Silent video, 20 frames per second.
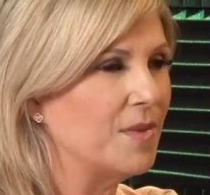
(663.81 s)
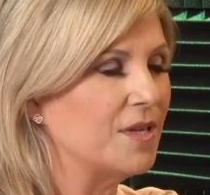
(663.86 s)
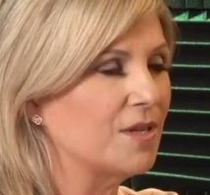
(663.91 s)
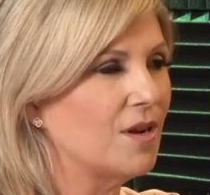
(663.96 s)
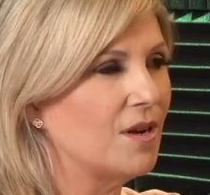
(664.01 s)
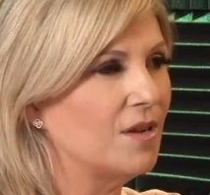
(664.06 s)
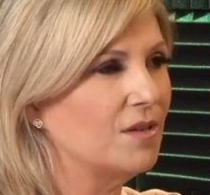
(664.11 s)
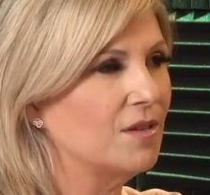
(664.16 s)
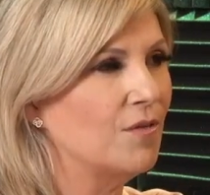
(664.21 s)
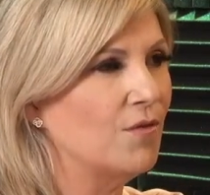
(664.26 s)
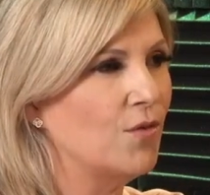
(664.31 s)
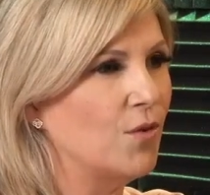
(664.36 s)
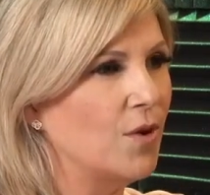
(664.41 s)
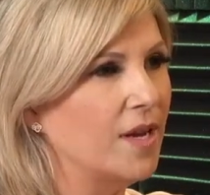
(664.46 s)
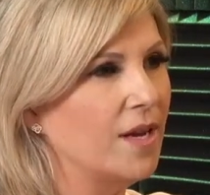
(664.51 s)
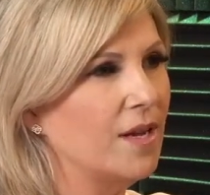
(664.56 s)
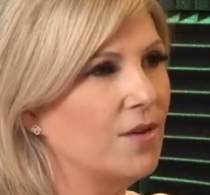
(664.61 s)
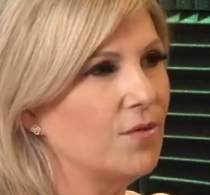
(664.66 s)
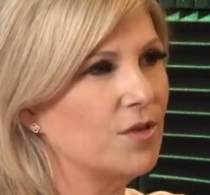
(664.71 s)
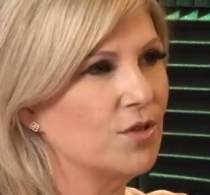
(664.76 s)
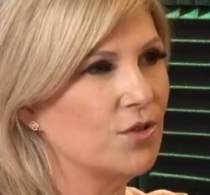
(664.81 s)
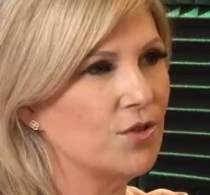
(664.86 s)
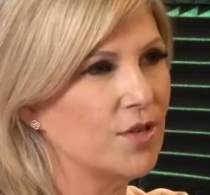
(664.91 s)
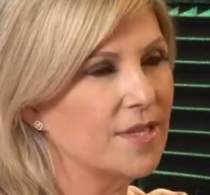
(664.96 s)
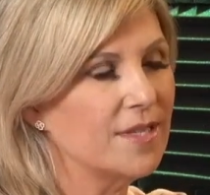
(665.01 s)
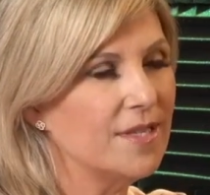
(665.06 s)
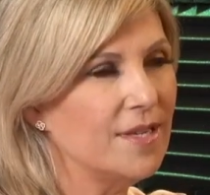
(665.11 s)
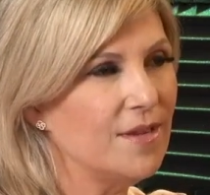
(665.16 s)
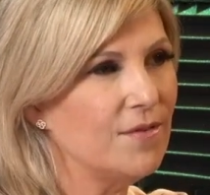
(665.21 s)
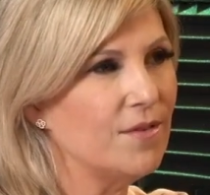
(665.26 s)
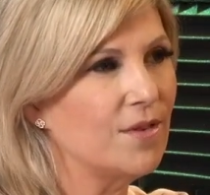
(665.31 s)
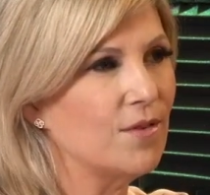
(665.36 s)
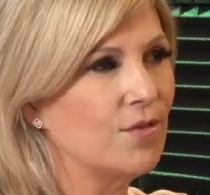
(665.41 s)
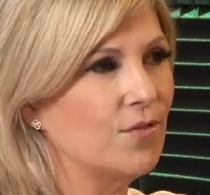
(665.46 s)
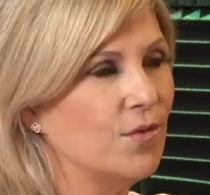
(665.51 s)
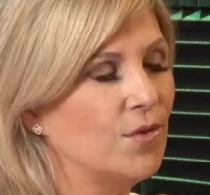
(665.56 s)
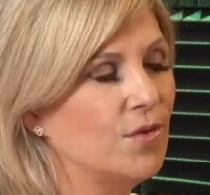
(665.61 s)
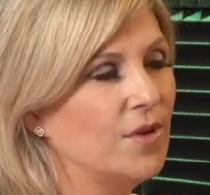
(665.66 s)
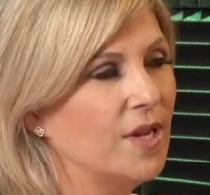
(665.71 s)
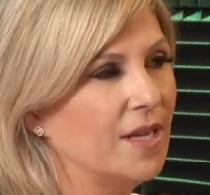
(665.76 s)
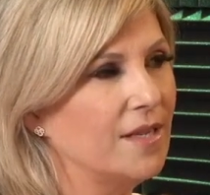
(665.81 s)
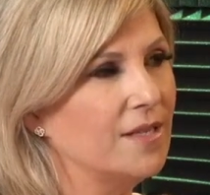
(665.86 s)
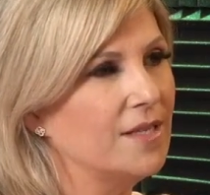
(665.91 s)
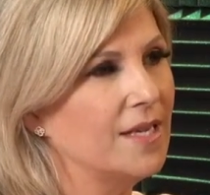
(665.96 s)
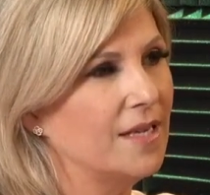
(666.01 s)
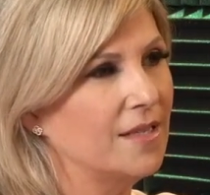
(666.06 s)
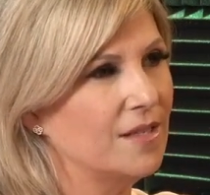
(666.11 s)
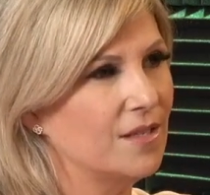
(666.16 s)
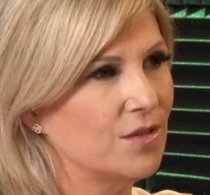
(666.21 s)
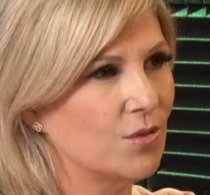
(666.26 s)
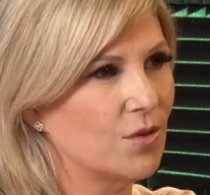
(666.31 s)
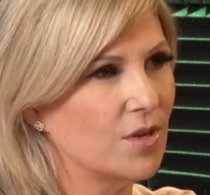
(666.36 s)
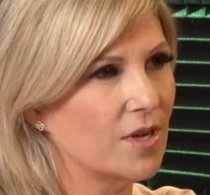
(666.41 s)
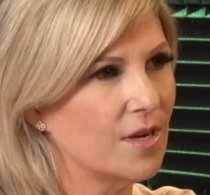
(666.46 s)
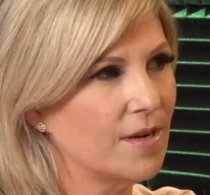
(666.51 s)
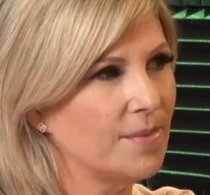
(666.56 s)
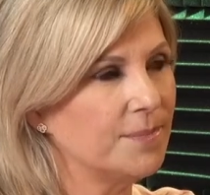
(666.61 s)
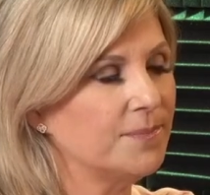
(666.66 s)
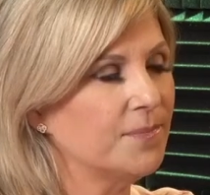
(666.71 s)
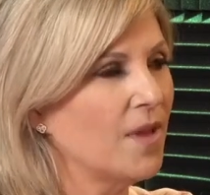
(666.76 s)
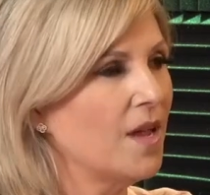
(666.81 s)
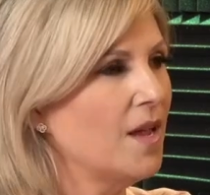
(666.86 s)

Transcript: It's called avoidant restrictive food intake disorder.